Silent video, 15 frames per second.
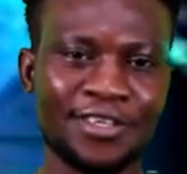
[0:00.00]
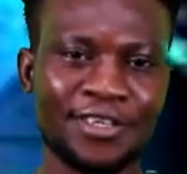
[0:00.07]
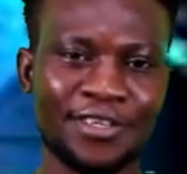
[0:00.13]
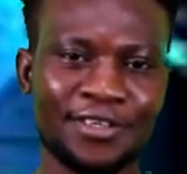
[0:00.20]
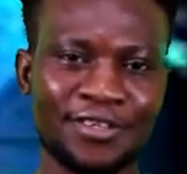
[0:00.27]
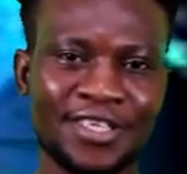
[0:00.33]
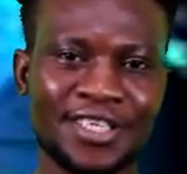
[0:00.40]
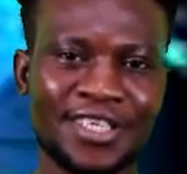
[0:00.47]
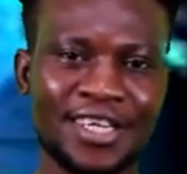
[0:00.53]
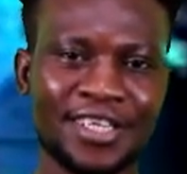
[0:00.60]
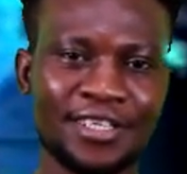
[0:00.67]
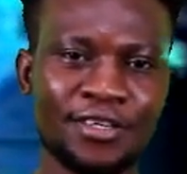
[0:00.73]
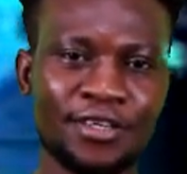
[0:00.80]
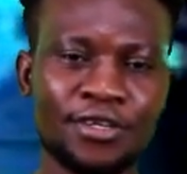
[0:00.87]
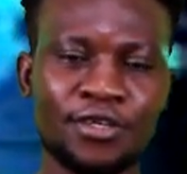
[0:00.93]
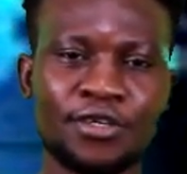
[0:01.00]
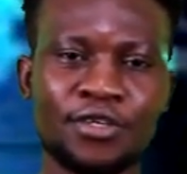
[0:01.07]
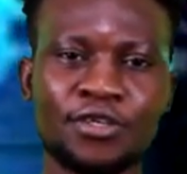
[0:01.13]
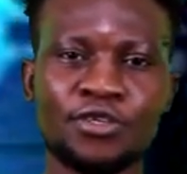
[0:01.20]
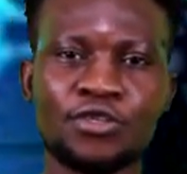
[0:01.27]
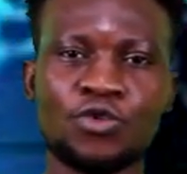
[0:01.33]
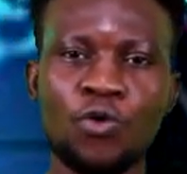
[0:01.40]
You understand?
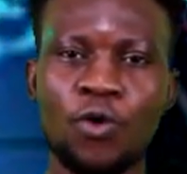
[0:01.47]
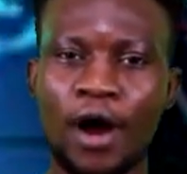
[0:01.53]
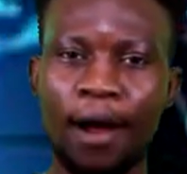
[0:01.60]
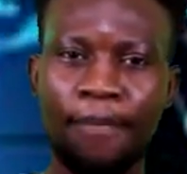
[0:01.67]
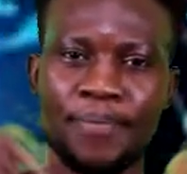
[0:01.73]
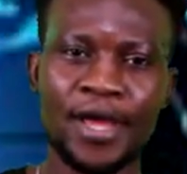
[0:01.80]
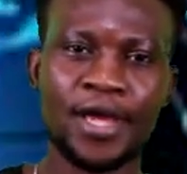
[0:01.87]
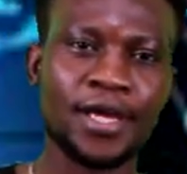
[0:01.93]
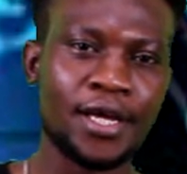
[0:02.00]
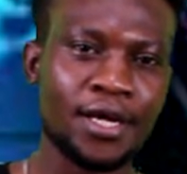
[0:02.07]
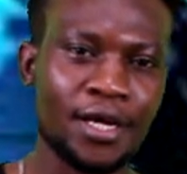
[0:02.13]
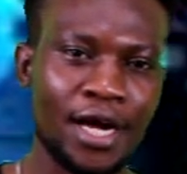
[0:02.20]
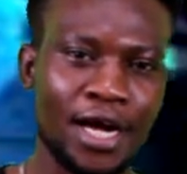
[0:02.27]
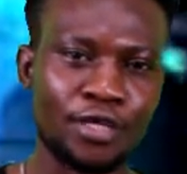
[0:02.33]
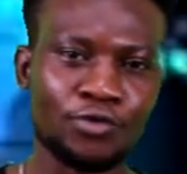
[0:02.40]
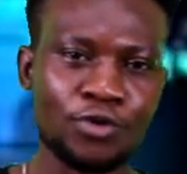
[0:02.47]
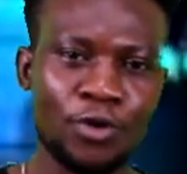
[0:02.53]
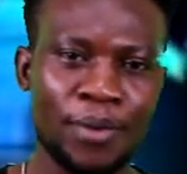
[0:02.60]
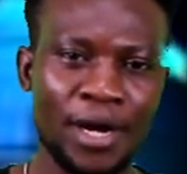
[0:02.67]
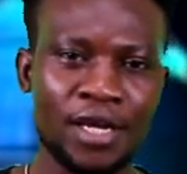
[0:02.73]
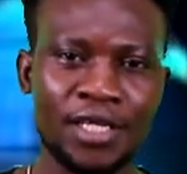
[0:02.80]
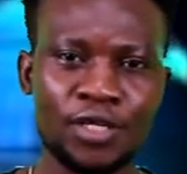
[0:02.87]
So I beg, as we
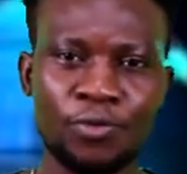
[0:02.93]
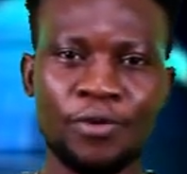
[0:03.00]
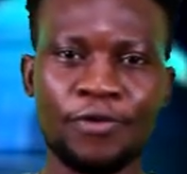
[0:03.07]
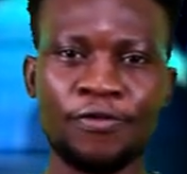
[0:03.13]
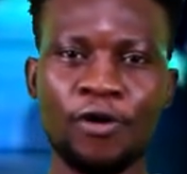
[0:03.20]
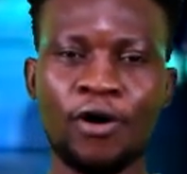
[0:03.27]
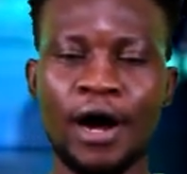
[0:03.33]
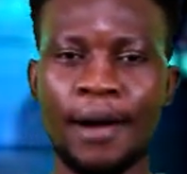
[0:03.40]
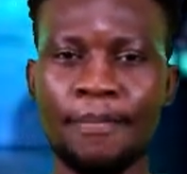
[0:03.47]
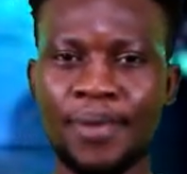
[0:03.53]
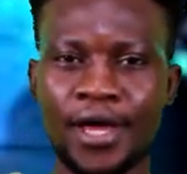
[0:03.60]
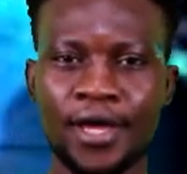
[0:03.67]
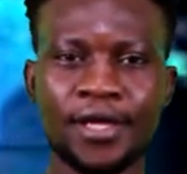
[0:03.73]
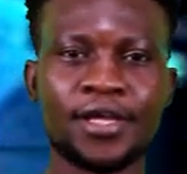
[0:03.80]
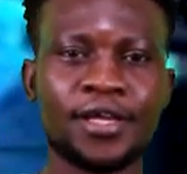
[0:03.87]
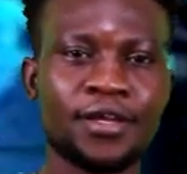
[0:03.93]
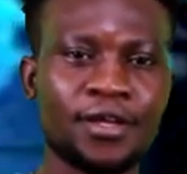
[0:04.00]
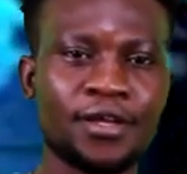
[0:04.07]
normally do before, I beg,